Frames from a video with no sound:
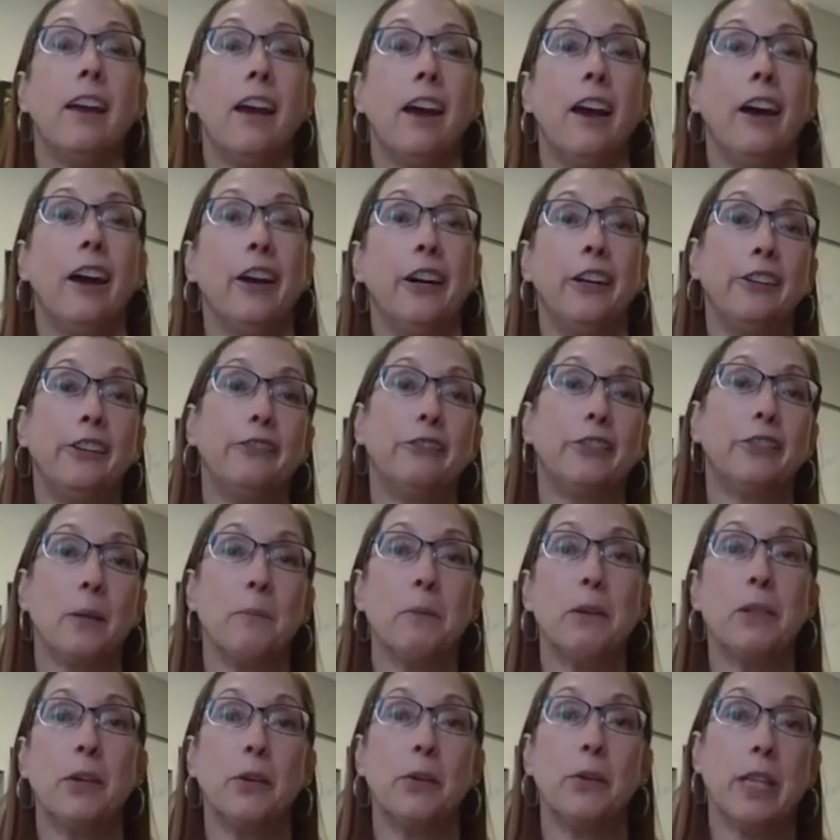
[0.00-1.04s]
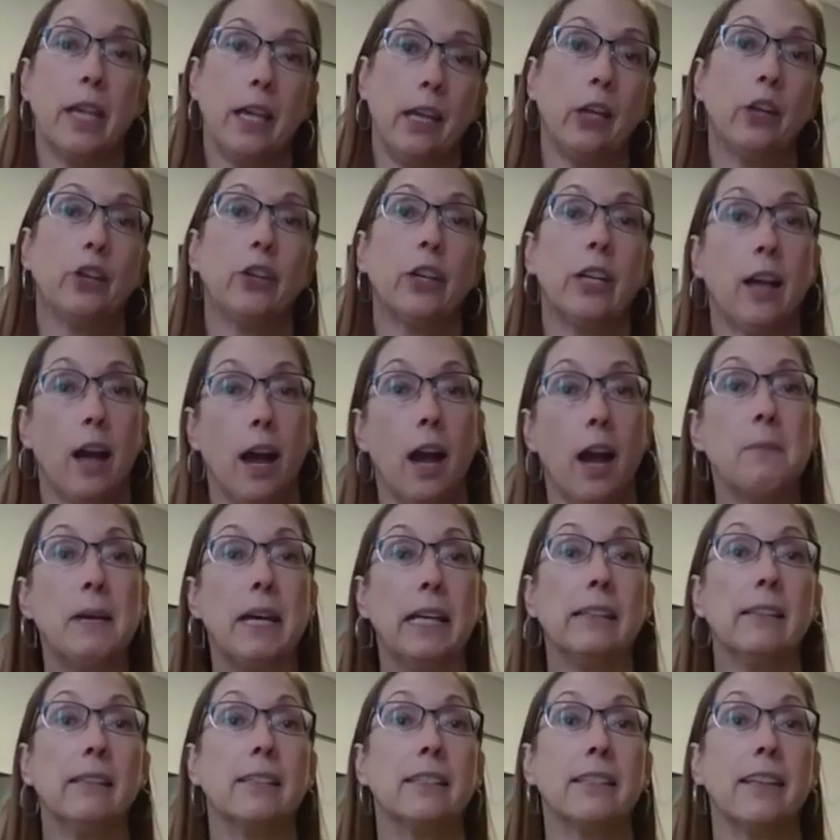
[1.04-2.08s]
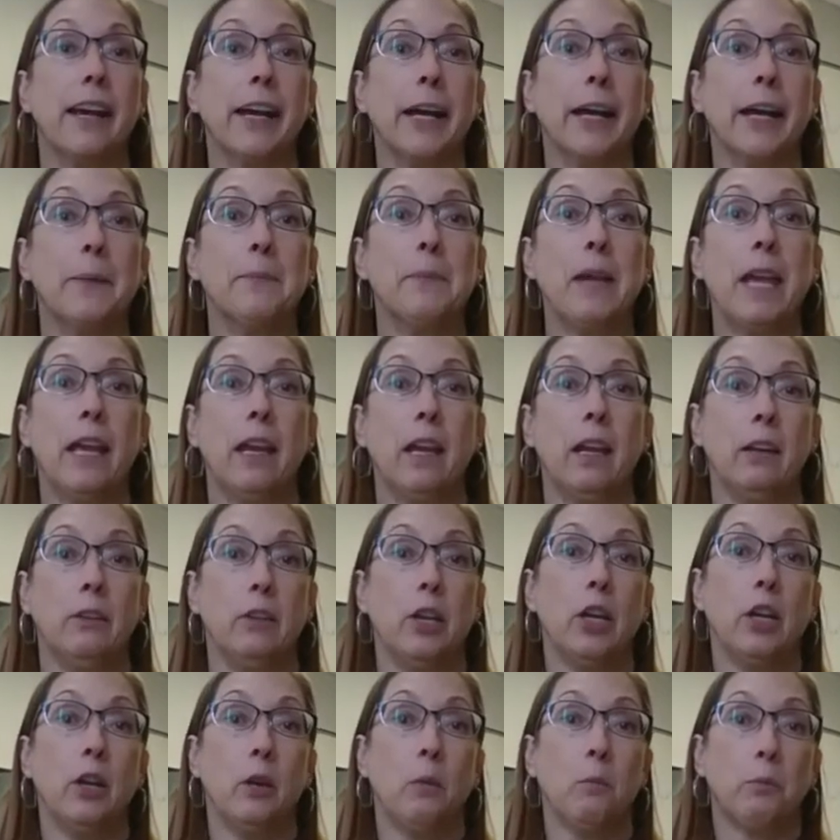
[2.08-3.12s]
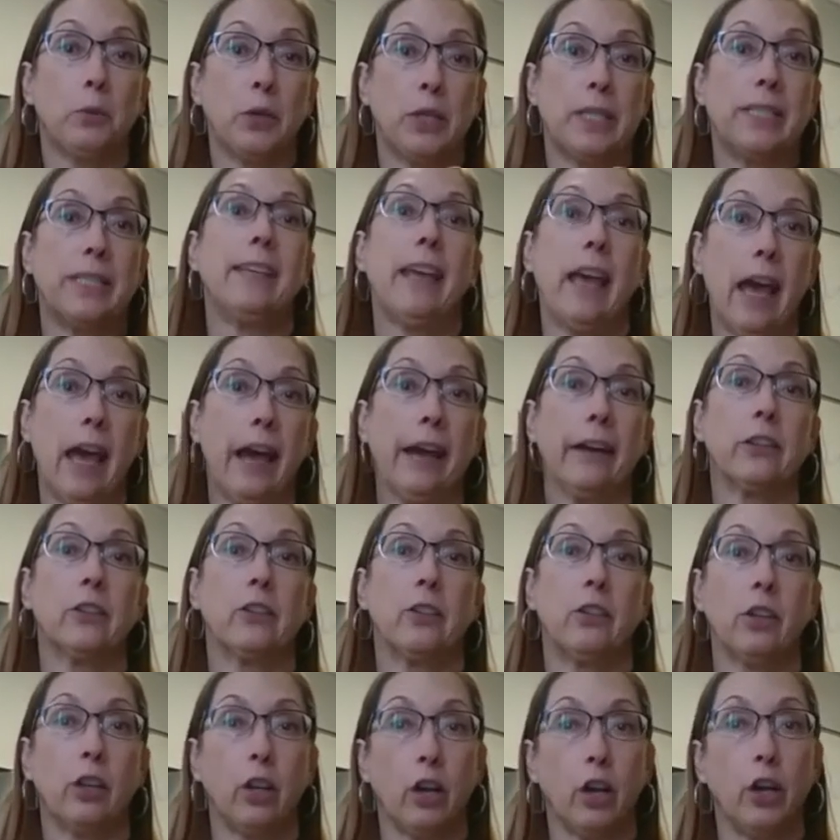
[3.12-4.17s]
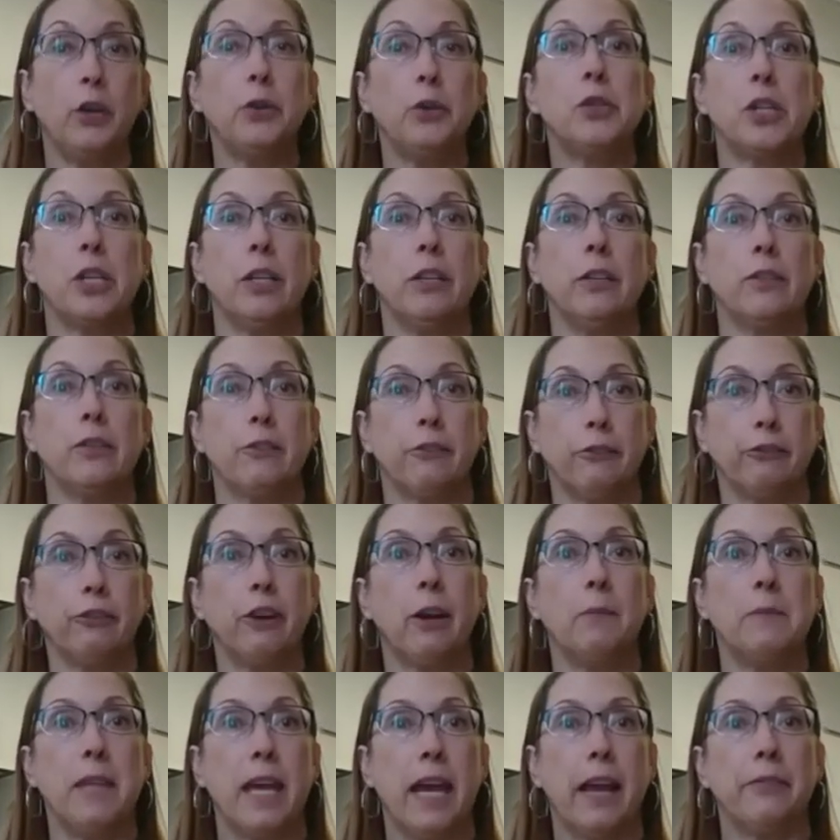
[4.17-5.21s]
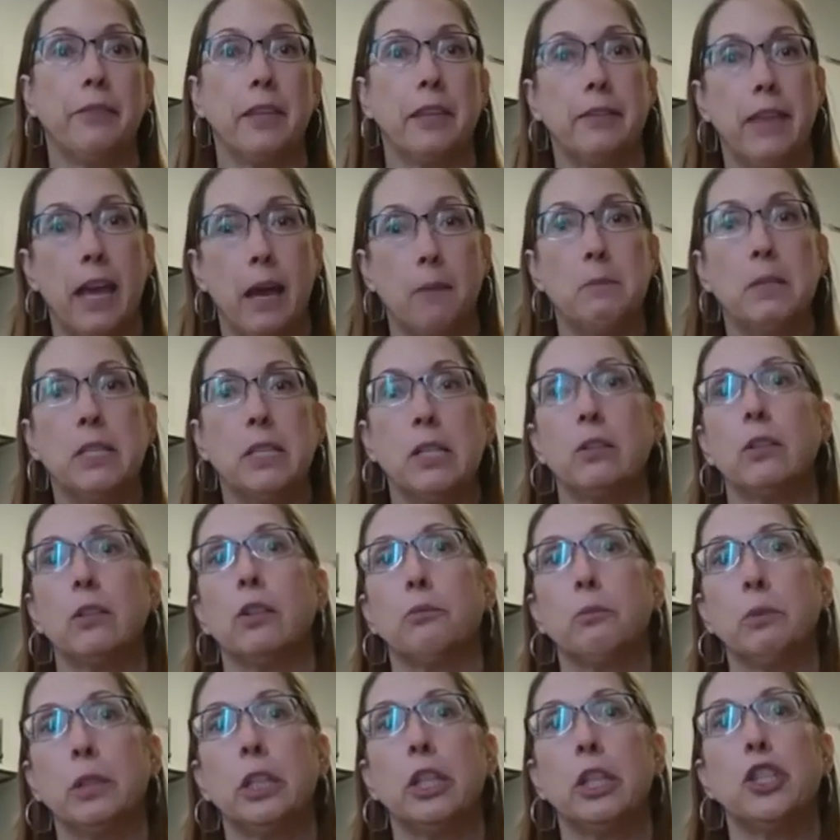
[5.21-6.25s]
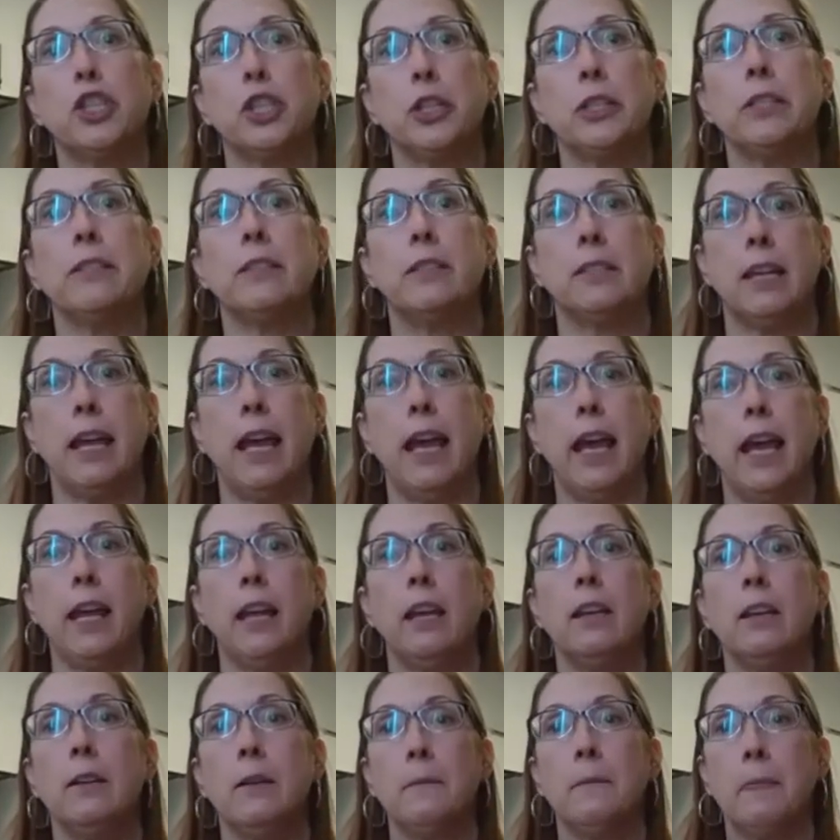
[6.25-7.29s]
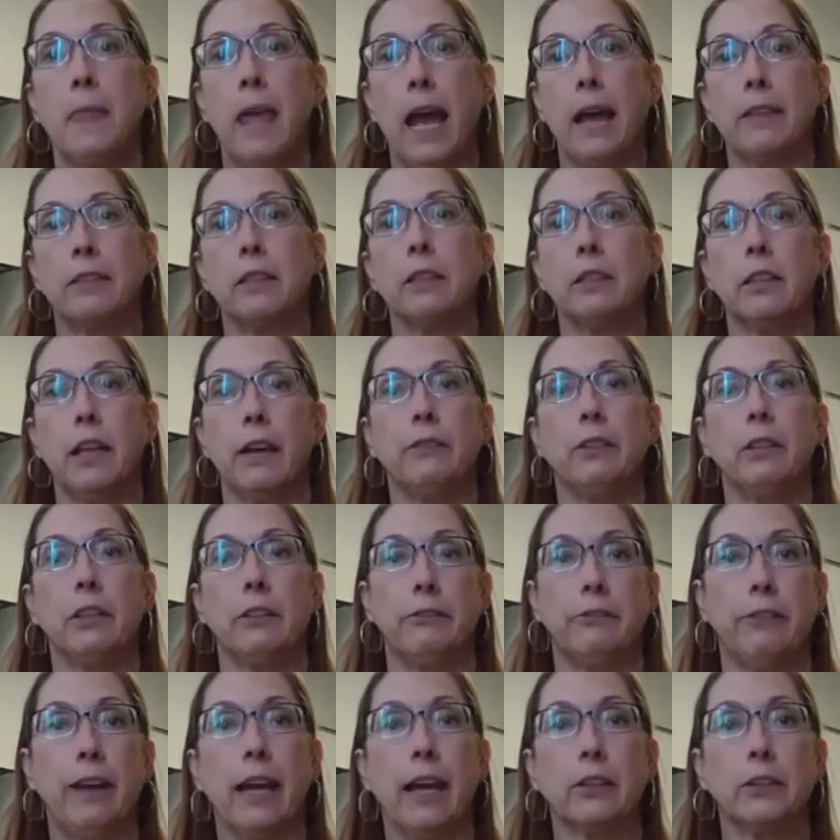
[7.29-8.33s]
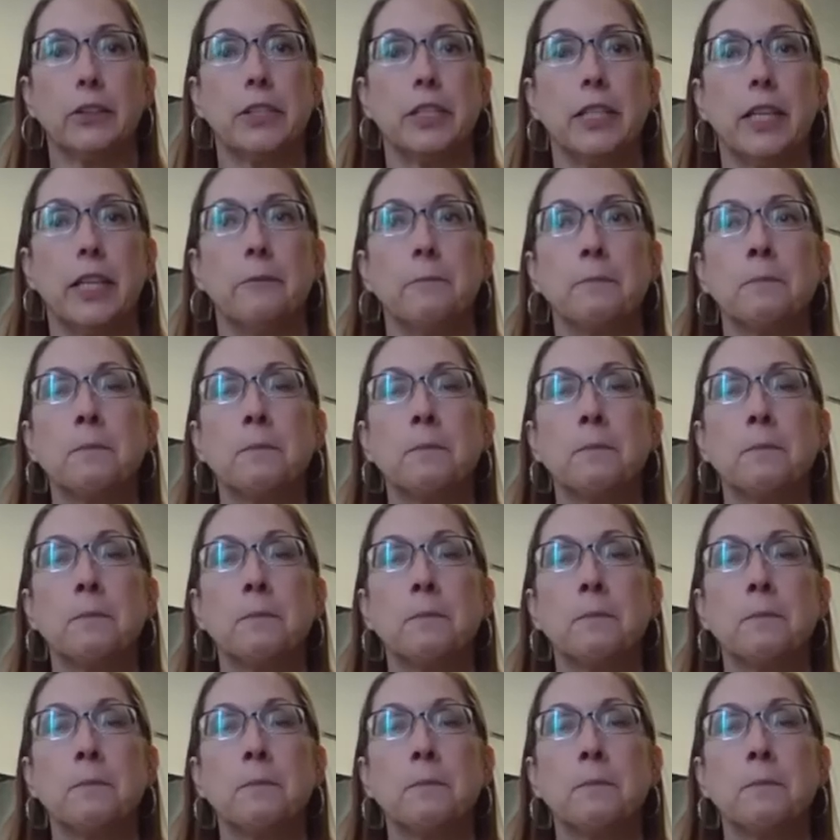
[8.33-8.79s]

of some of those angry comments um, and protect the coaches from that, that that material really should stay at the level of faculty.